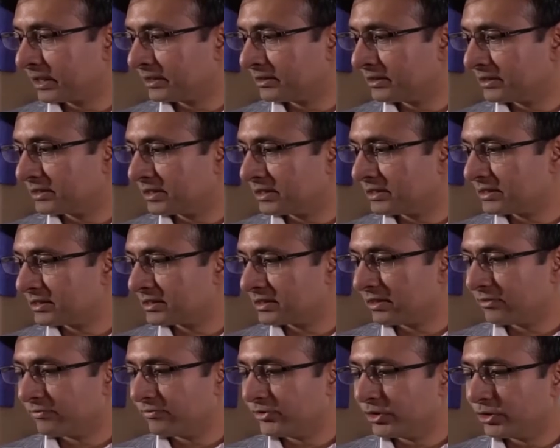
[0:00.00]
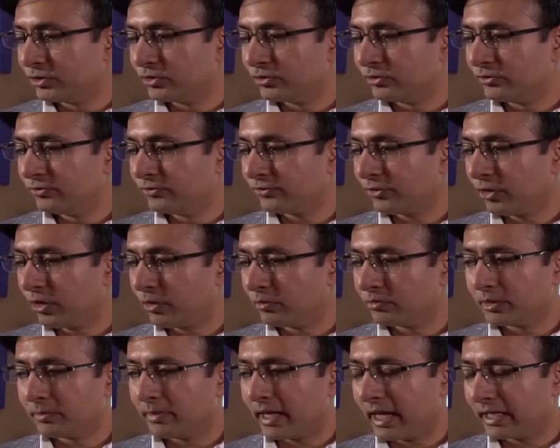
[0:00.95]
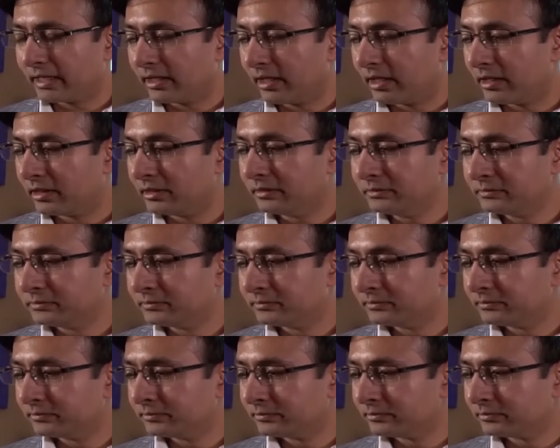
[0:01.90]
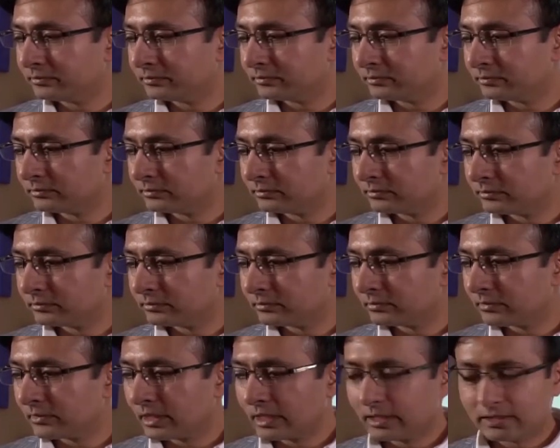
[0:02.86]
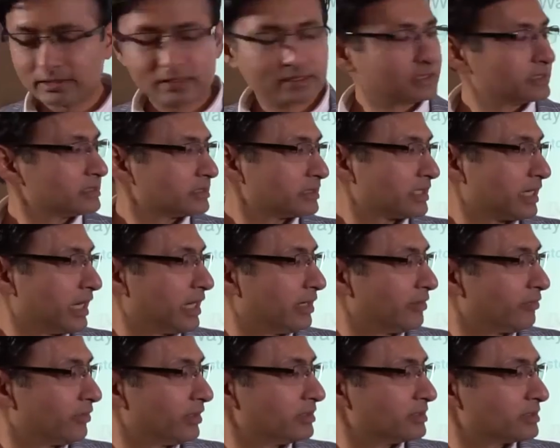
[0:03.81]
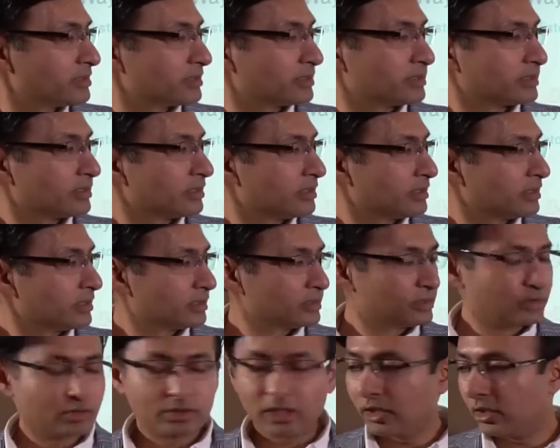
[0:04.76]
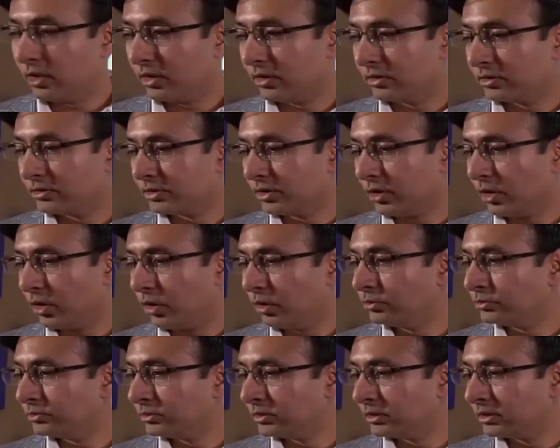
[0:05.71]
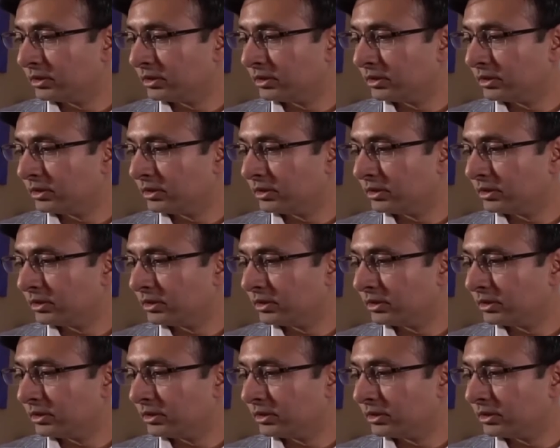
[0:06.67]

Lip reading: This is the view from the backyard. This is the entrance to the home.